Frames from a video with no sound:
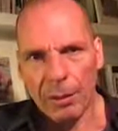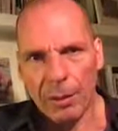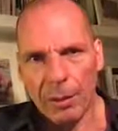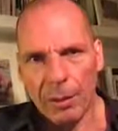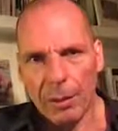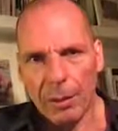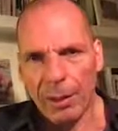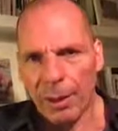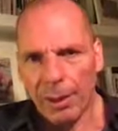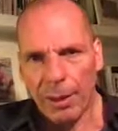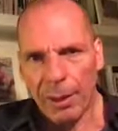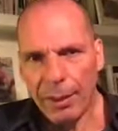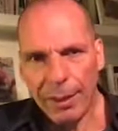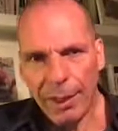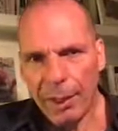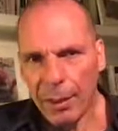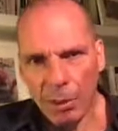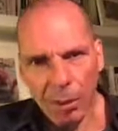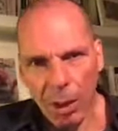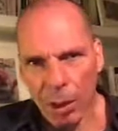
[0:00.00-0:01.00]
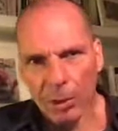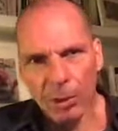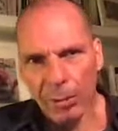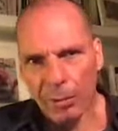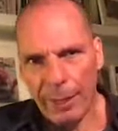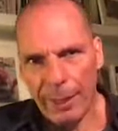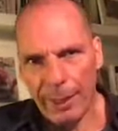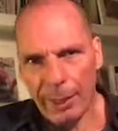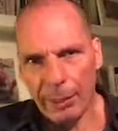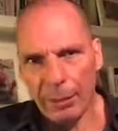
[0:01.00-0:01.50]
they are on
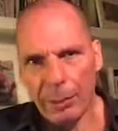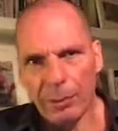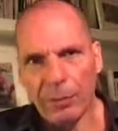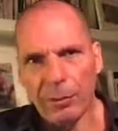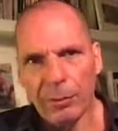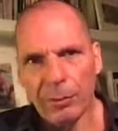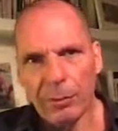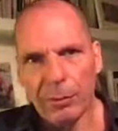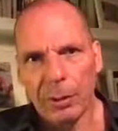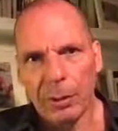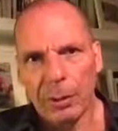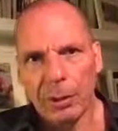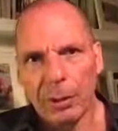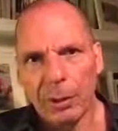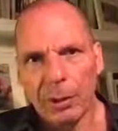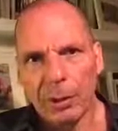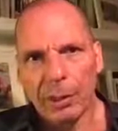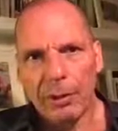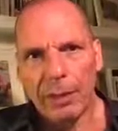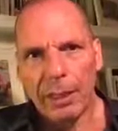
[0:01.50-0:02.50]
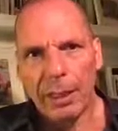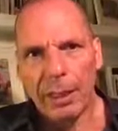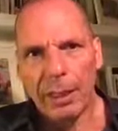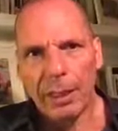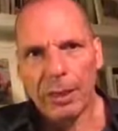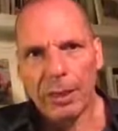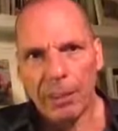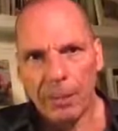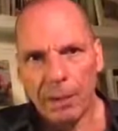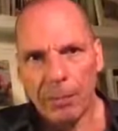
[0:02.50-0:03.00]
autopilot. They
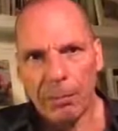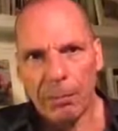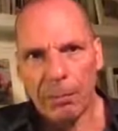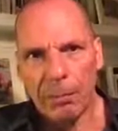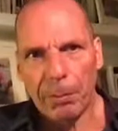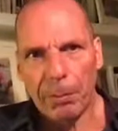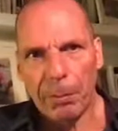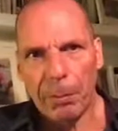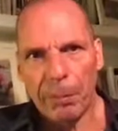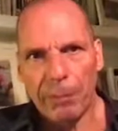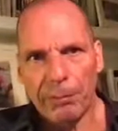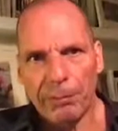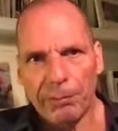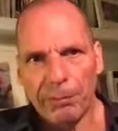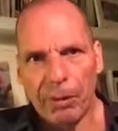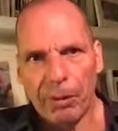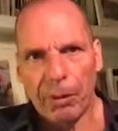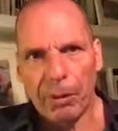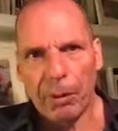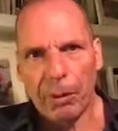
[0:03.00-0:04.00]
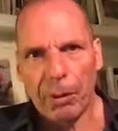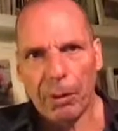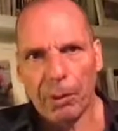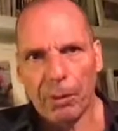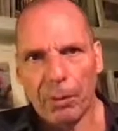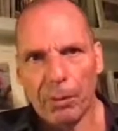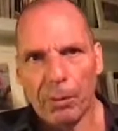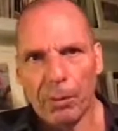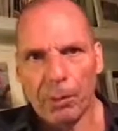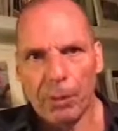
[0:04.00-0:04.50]
simply
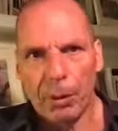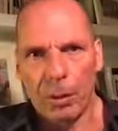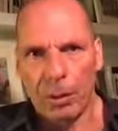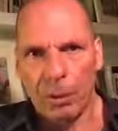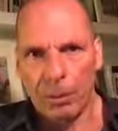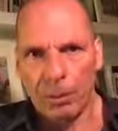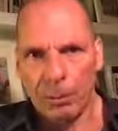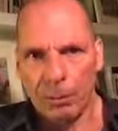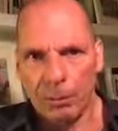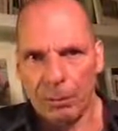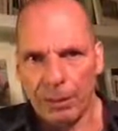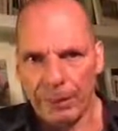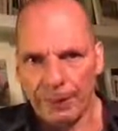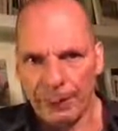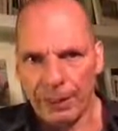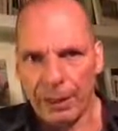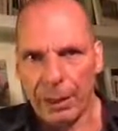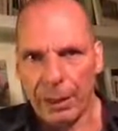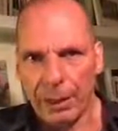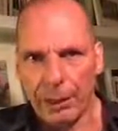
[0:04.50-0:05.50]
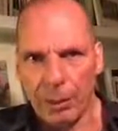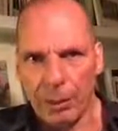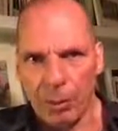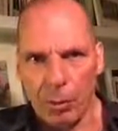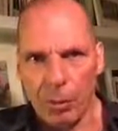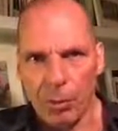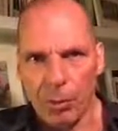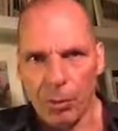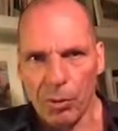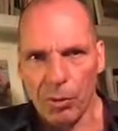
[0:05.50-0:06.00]
follow particular
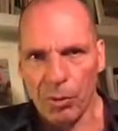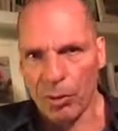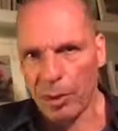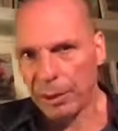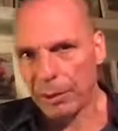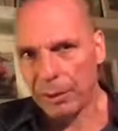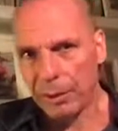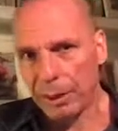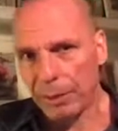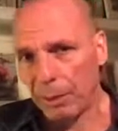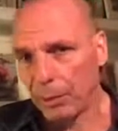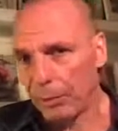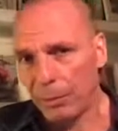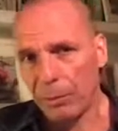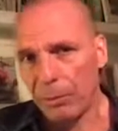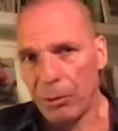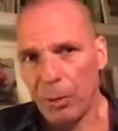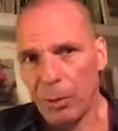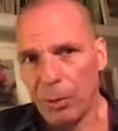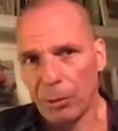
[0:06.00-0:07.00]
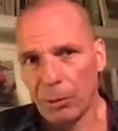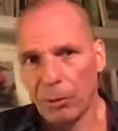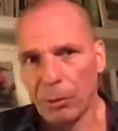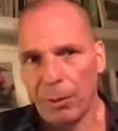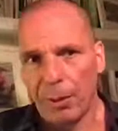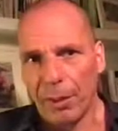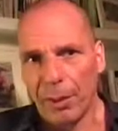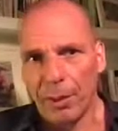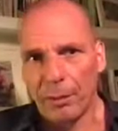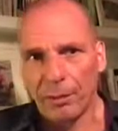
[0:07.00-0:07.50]
rules that cannot be followed
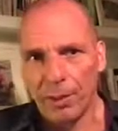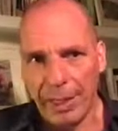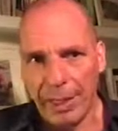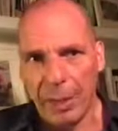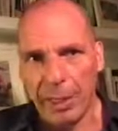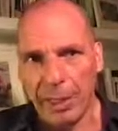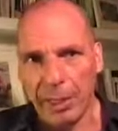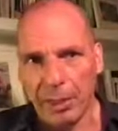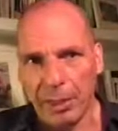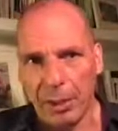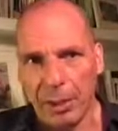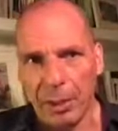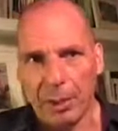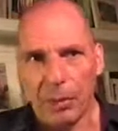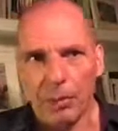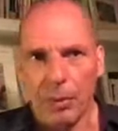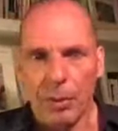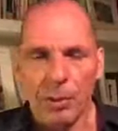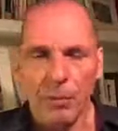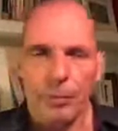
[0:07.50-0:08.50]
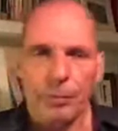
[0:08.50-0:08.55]
without wrecking our economies.